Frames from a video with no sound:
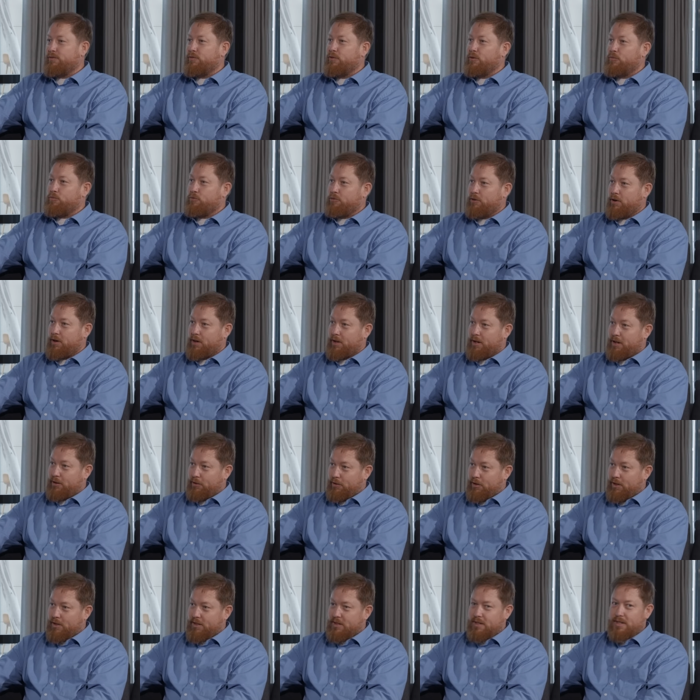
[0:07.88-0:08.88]
for Product and
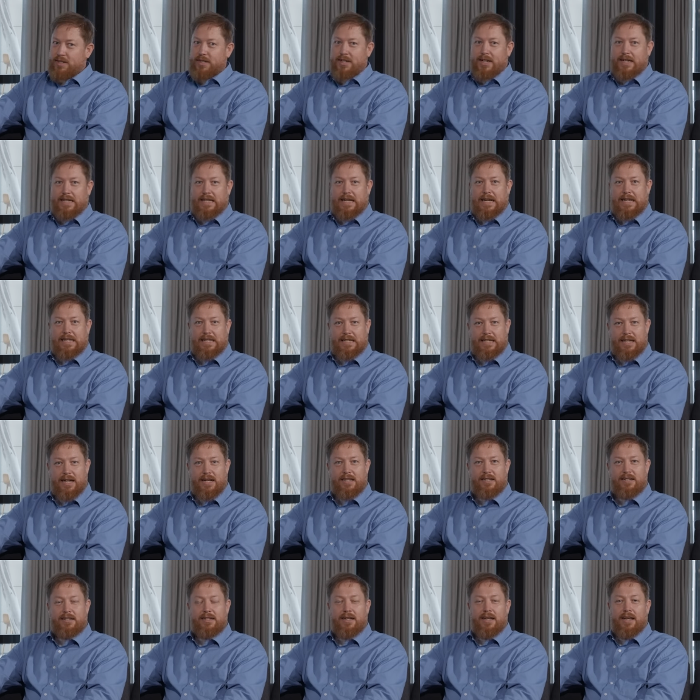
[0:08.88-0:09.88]
Loyalty at
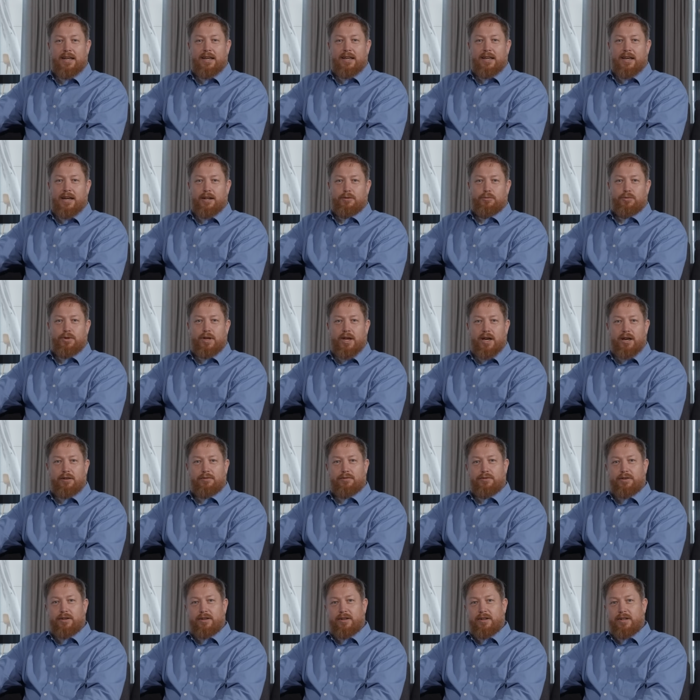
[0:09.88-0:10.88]
SAS, and we
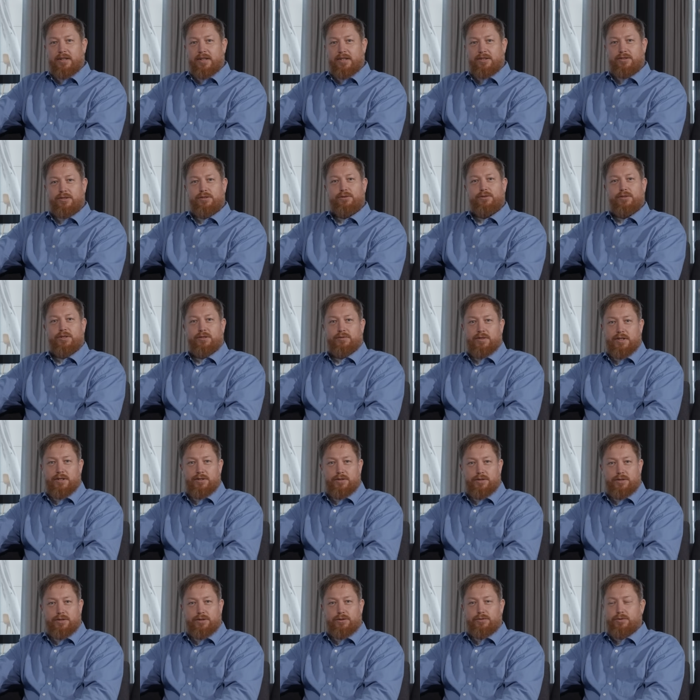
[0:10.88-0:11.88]
have an exclusive
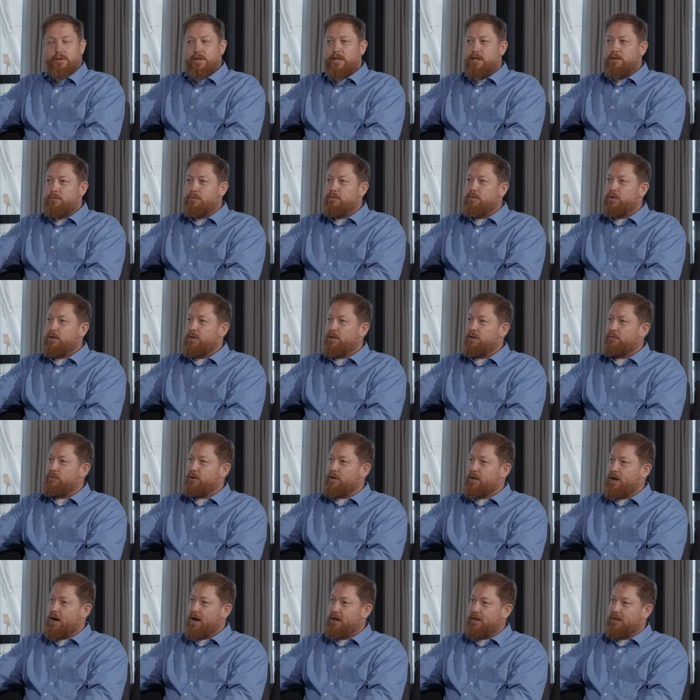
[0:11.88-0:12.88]
interview with him
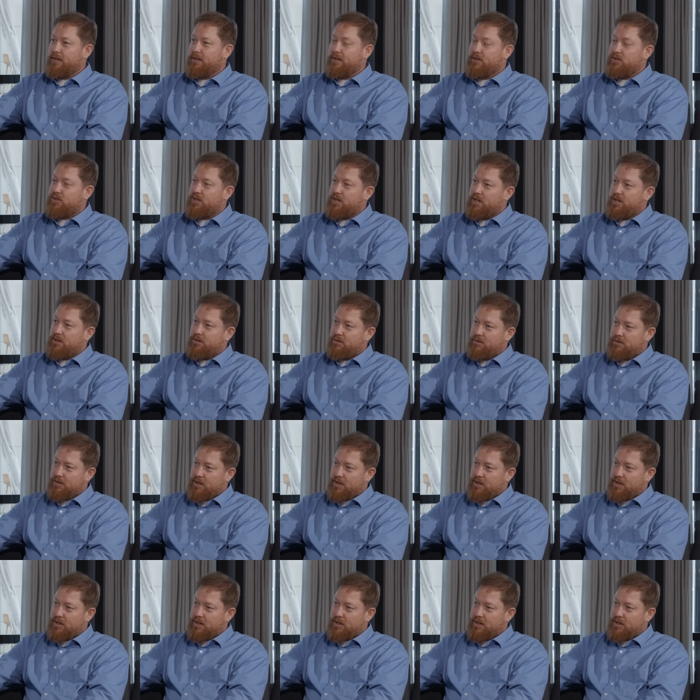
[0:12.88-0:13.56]
regarding the change to